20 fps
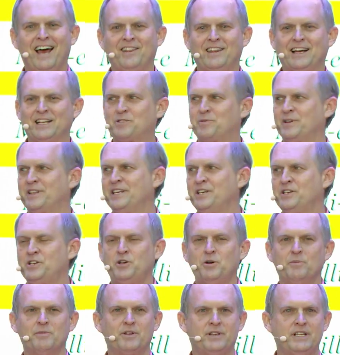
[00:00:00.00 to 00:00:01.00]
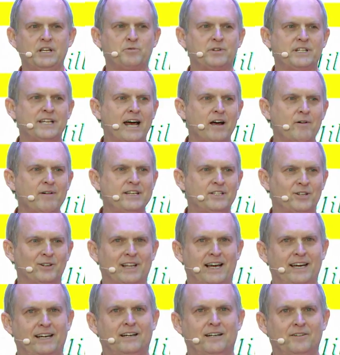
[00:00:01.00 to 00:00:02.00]
and that's what these, human, these retirees are
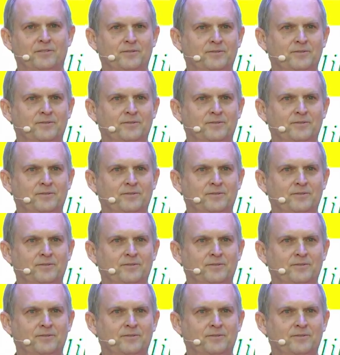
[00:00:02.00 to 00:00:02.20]
like.